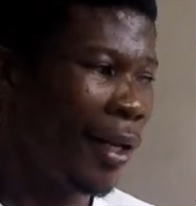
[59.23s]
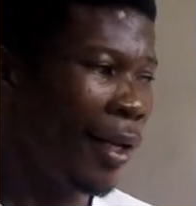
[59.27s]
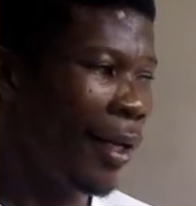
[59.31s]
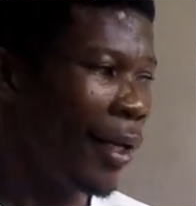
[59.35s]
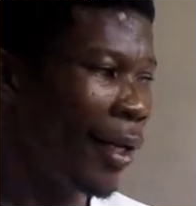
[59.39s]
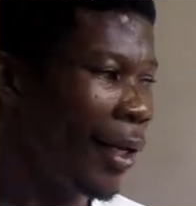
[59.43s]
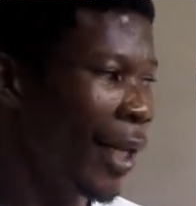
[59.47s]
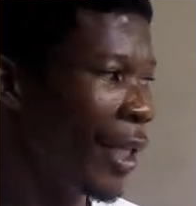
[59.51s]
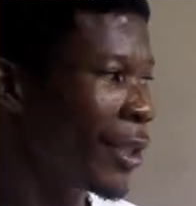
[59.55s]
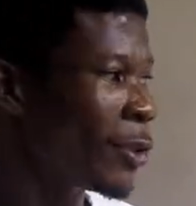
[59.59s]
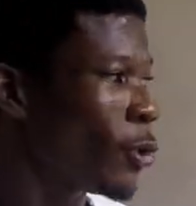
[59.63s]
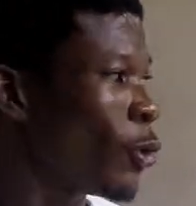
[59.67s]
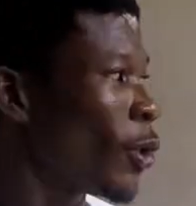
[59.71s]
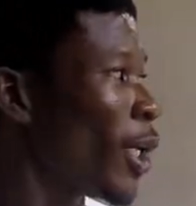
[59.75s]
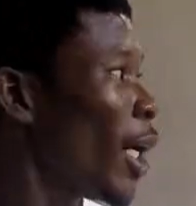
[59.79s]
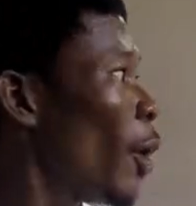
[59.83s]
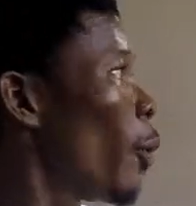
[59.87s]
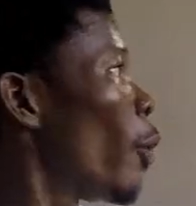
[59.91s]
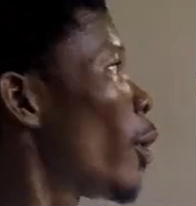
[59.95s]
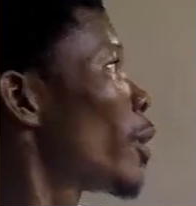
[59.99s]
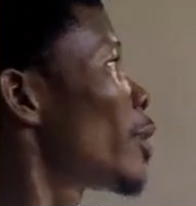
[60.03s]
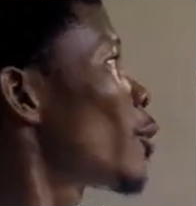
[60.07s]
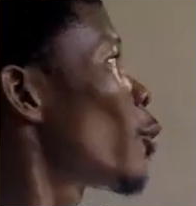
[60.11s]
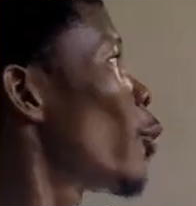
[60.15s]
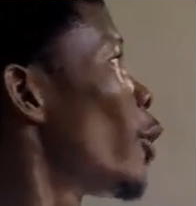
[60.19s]
Let's look at
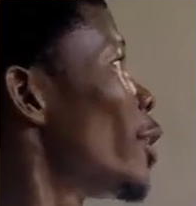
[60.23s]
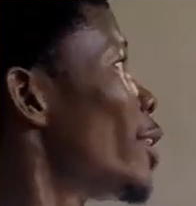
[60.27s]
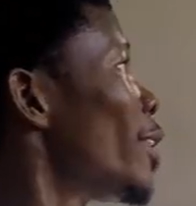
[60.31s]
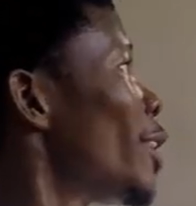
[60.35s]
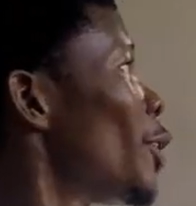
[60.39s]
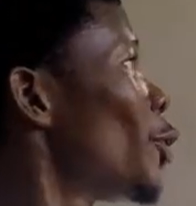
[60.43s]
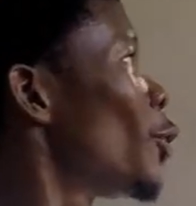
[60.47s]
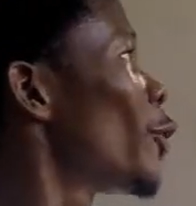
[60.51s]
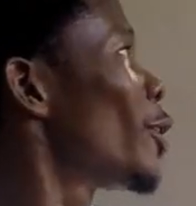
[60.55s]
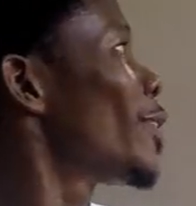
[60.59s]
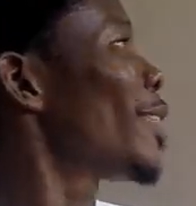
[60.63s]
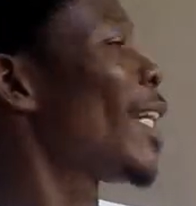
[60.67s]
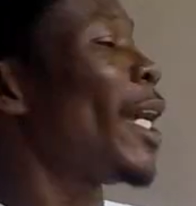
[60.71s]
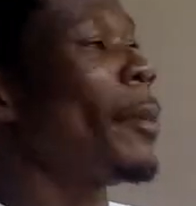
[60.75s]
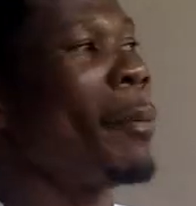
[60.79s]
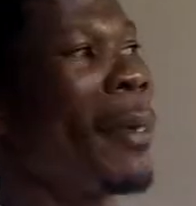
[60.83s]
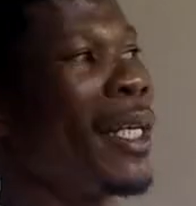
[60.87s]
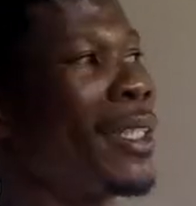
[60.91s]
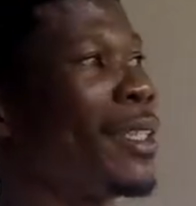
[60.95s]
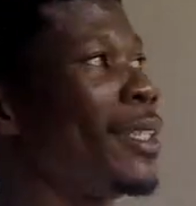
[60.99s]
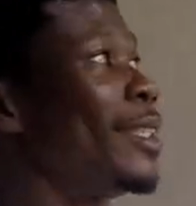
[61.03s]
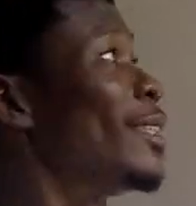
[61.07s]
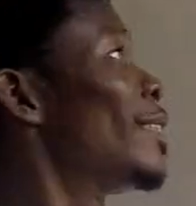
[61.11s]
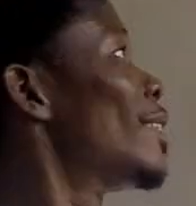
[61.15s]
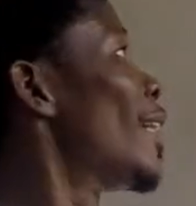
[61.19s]
what continuous time
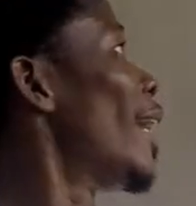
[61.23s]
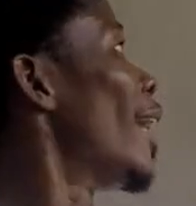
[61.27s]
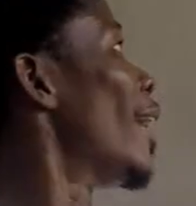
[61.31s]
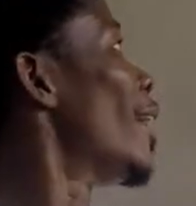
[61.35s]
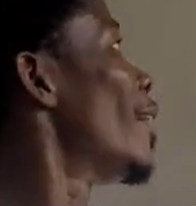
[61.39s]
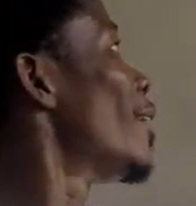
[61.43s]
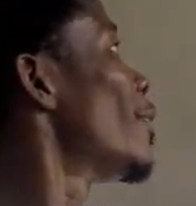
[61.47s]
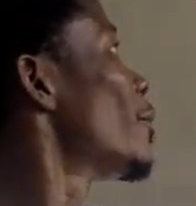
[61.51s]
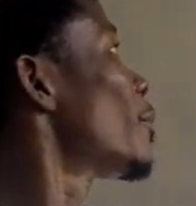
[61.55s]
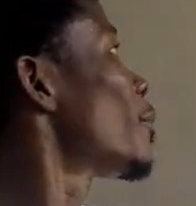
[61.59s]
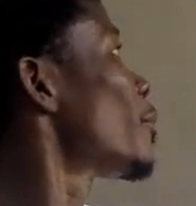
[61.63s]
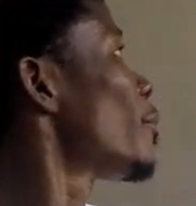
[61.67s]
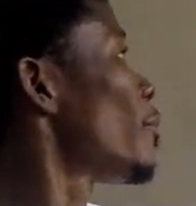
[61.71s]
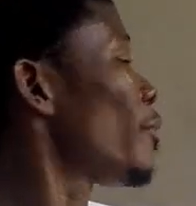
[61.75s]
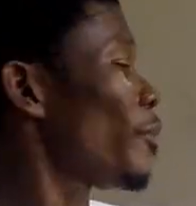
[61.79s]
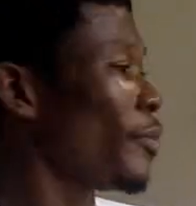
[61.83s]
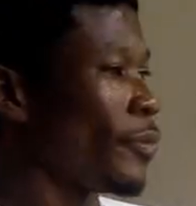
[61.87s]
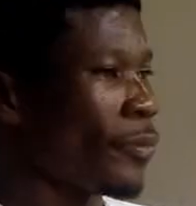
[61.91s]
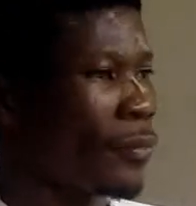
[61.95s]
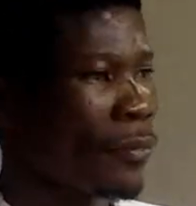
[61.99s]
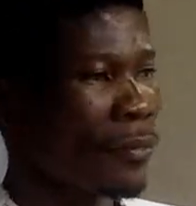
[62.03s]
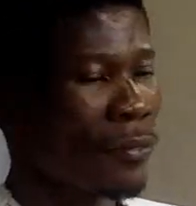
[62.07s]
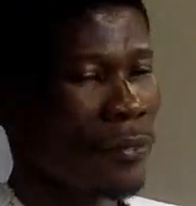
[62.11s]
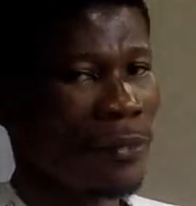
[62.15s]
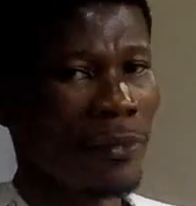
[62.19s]
machines are.
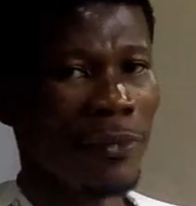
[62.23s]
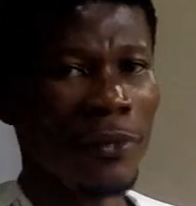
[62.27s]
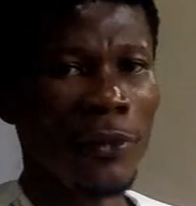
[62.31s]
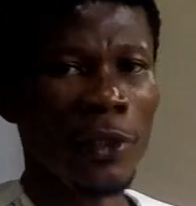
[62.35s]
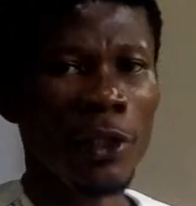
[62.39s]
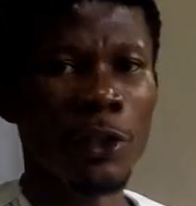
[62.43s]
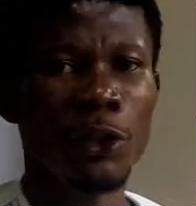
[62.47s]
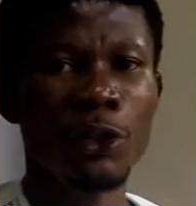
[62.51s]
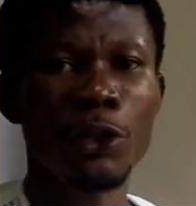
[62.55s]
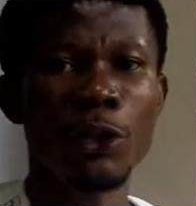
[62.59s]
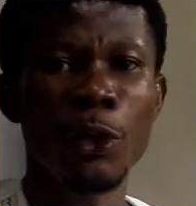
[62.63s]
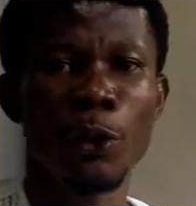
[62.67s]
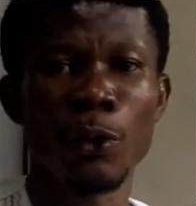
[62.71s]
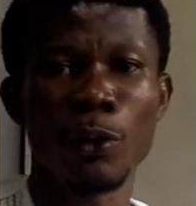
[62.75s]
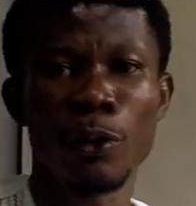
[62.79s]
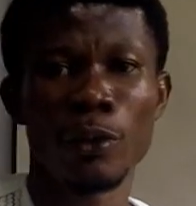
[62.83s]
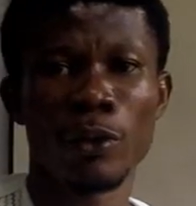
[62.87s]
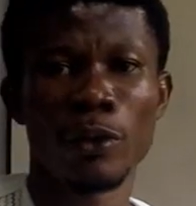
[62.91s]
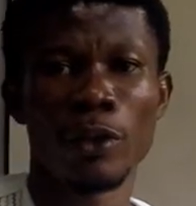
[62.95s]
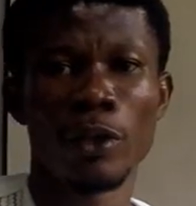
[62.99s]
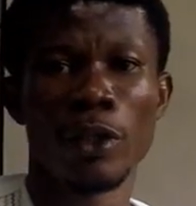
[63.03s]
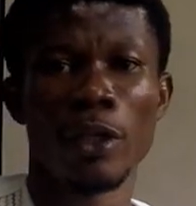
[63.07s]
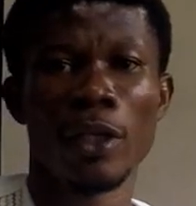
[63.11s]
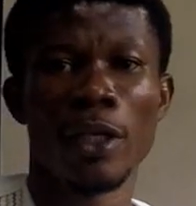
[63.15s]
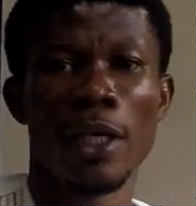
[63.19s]
So,
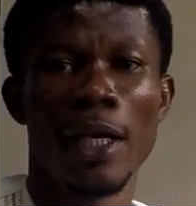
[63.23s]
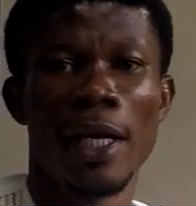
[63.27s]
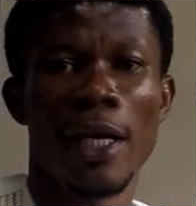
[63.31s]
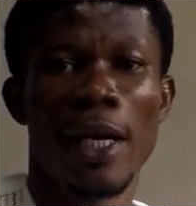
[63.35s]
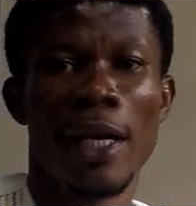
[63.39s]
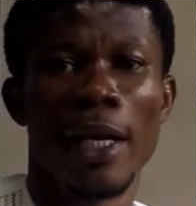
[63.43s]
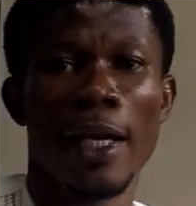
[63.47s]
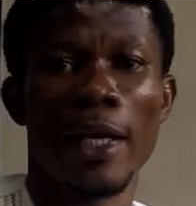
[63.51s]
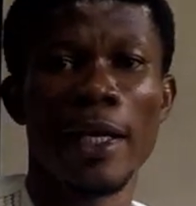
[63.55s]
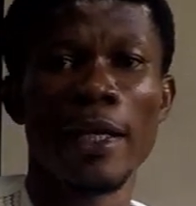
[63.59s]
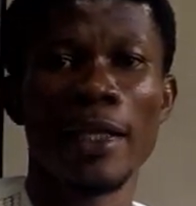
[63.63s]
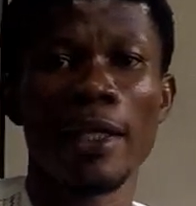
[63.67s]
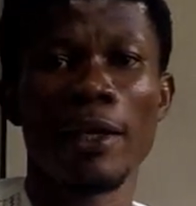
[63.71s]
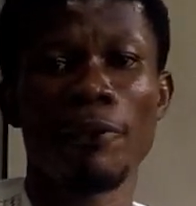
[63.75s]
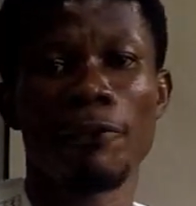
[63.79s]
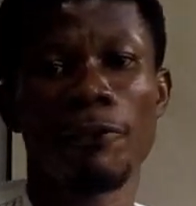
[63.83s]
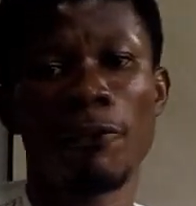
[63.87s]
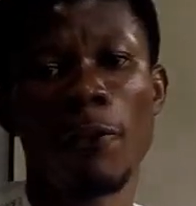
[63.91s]
in the